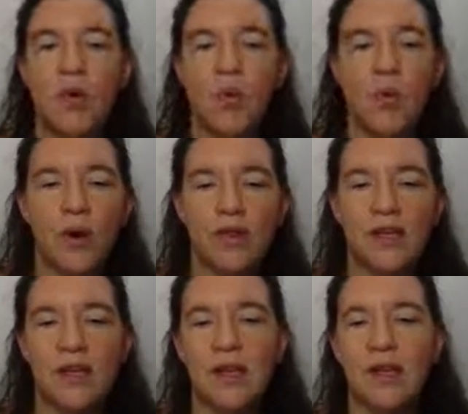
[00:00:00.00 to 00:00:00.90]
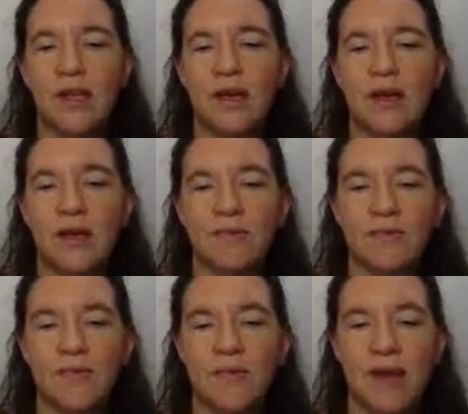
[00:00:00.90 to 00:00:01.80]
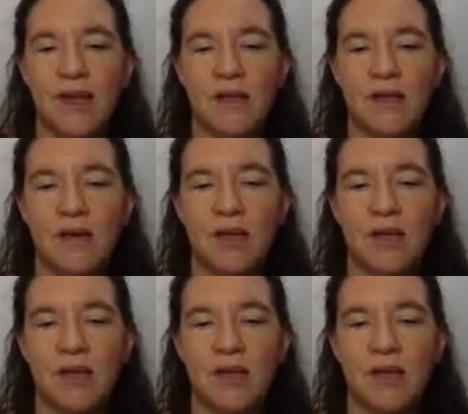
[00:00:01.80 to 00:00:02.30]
where the main